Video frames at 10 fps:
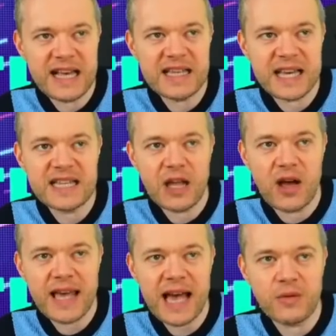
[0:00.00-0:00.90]
is
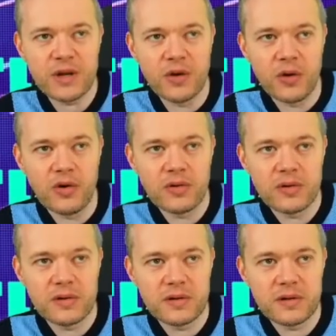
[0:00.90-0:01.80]
like Ecuador
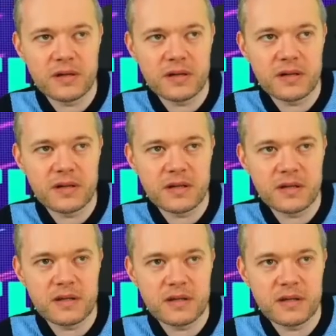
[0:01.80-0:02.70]

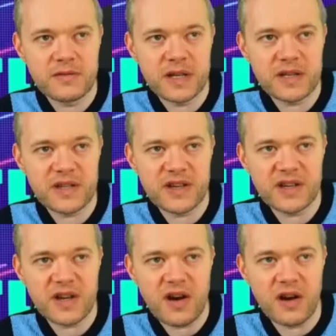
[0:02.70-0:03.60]
versus
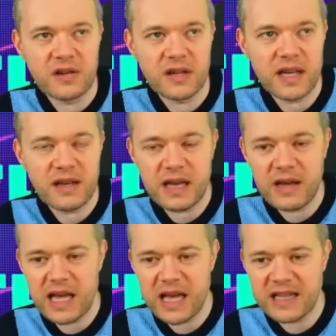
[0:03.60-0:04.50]
Qatar.
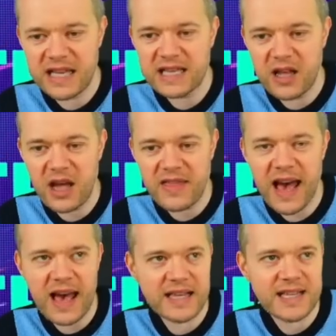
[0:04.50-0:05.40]
It is like
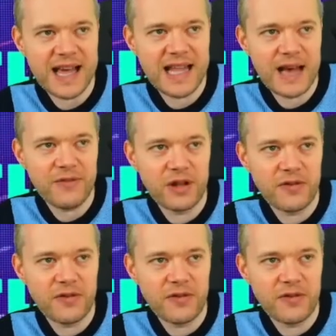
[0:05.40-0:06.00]
that. It's that level of